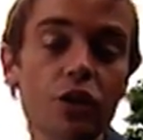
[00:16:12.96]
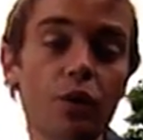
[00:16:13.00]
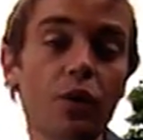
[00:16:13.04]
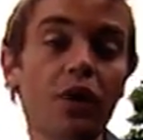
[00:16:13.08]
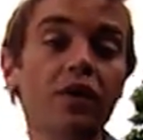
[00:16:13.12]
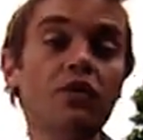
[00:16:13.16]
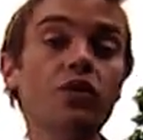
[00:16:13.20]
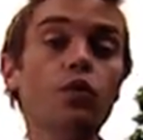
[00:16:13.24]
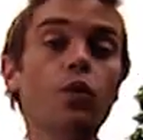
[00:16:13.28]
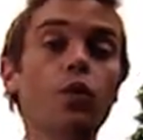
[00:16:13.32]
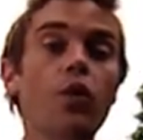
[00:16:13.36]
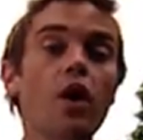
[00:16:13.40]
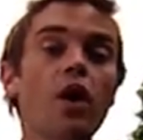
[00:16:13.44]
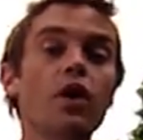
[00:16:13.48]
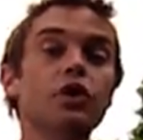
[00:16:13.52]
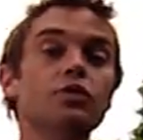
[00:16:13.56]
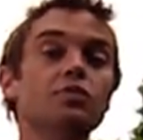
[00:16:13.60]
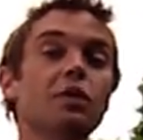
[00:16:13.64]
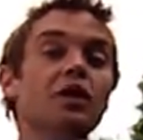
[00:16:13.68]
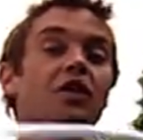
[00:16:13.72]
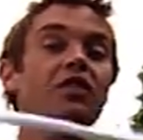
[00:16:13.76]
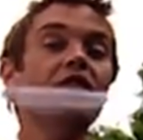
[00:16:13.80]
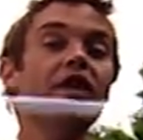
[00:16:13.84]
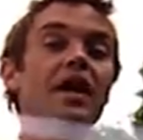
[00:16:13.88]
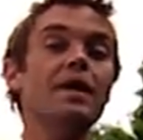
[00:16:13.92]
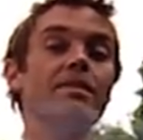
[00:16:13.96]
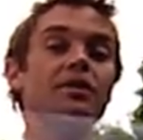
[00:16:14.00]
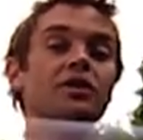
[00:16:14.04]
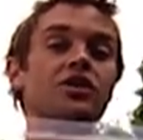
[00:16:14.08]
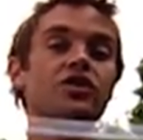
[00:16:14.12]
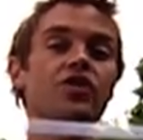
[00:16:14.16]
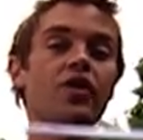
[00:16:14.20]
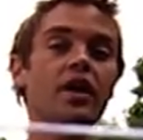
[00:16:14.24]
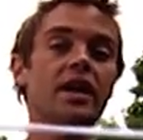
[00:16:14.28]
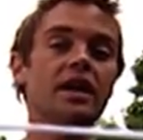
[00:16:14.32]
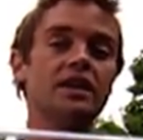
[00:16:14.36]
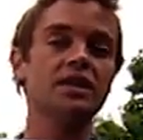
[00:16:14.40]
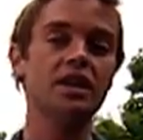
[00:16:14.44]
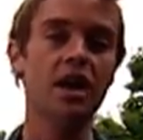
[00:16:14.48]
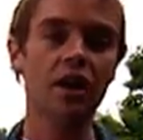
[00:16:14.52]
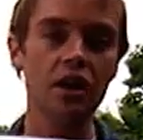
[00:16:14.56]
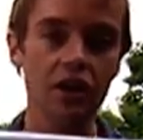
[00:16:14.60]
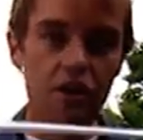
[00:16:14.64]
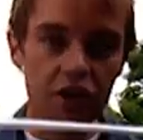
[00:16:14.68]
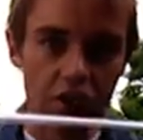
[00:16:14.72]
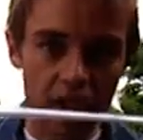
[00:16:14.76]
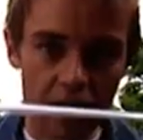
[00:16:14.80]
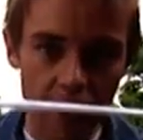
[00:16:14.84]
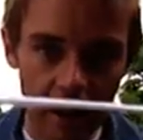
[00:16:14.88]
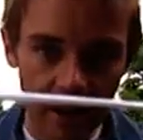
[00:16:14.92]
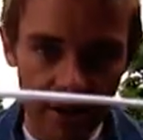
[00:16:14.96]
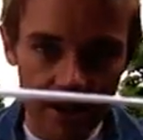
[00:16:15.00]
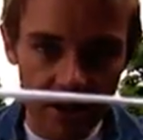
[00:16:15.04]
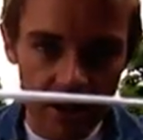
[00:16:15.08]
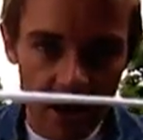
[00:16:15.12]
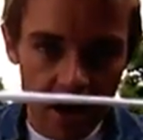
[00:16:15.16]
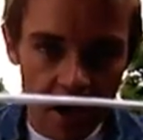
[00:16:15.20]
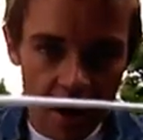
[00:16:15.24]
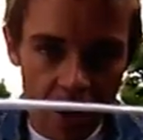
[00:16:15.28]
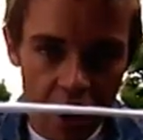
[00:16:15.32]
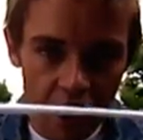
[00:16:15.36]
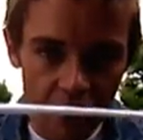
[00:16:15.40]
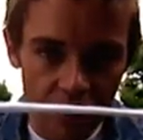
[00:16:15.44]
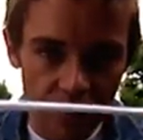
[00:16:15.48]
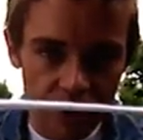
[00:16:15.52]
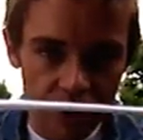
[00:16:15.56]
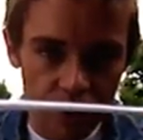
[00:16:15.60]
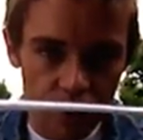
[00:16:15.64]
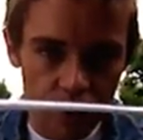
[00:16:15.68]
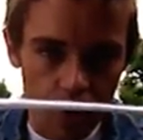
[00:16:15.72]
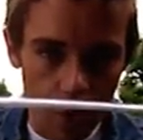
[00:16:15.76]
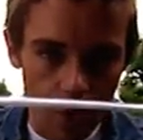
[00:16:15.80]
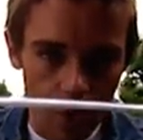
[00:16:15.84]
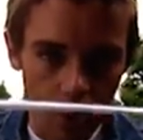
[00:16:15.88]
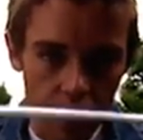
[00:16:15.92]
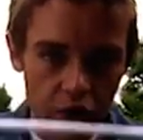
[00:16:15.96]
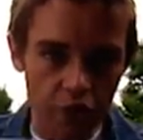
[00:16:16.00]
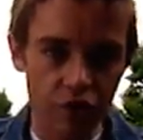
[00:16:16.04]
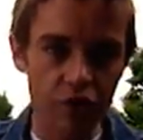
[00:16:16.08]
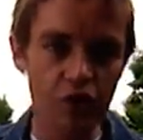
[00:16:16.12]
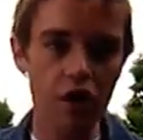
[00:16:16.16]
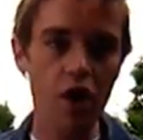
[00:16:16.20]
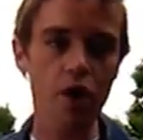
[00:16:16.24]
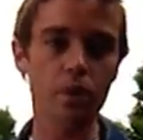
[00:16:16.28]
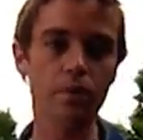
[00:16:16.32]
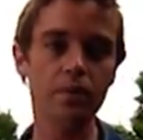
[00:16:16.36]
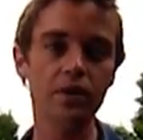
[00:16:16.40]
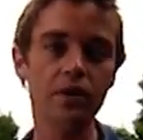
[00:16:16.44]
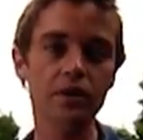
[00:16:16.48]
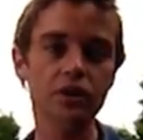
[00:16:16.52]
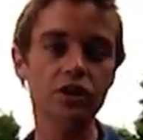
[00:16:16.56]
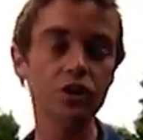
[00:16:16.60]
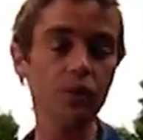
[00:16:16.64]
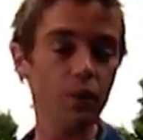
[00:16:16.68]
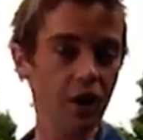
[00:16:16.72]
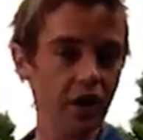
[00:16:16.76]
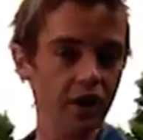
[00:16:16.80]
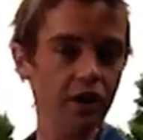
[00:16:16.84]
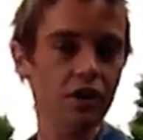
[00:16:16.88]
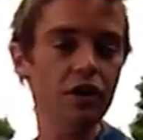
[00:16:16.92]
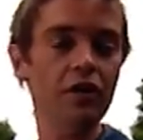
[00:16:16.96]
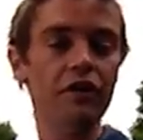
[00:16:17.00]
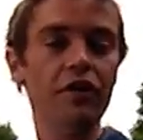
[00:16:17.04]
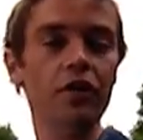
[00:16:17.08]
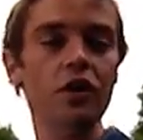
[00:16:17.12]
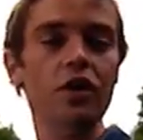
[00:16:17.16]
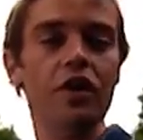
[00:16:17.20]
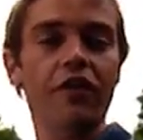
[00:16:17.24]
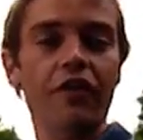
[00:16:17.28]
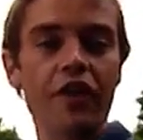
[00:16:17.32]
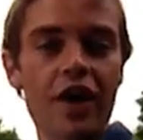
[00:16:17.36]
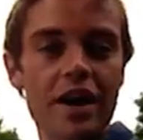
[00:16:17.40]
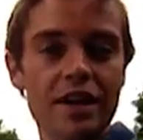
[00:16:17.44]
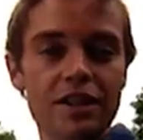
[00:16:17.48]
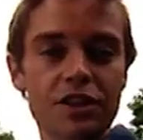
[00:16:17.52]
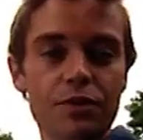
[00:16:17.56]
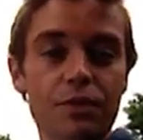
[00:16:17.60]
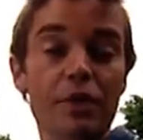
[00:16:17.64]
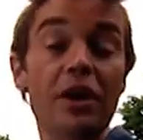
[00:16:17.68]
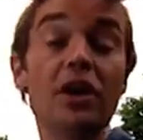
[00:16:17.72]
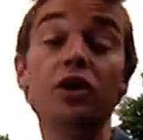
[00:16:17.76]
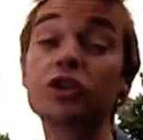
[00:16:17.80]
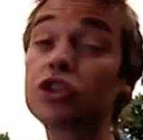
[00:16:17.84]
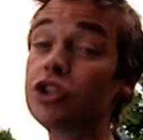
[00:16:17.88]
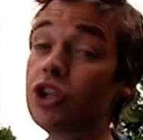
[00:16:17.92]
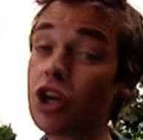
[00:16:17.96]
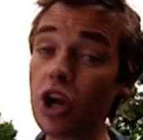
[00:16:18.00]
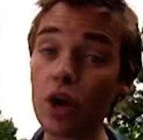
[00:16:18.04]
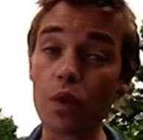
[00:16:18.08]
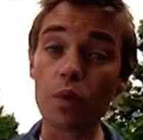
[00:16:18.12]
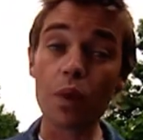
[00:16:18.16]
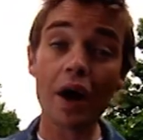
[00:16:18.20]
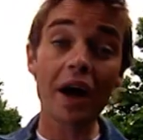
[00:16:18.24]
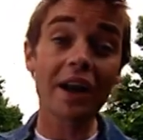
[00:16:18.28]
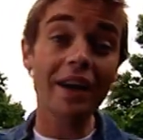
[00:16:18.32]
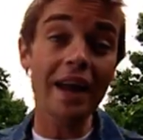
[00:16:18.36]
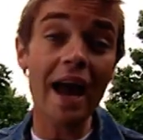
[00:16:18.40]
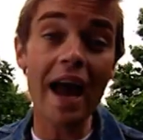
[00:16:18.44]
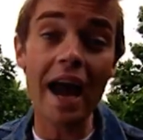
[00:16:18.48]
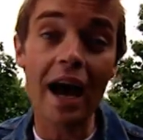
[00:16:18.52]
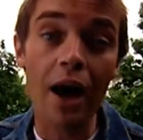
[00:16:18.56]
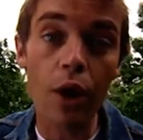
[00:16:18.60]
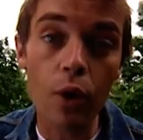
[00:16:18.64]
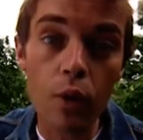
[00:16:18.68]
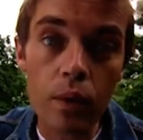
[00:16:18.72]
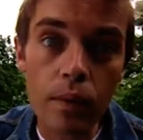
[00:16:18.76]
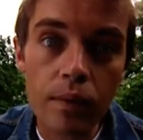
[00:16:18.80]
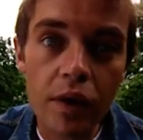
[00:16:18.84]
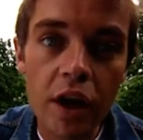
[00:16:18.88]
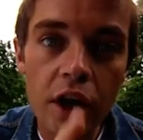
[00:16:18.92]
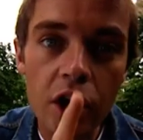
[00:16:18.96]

to one of the world's most famous tricks, the cut and restored rope. So why don't you fool your friends? Because you are now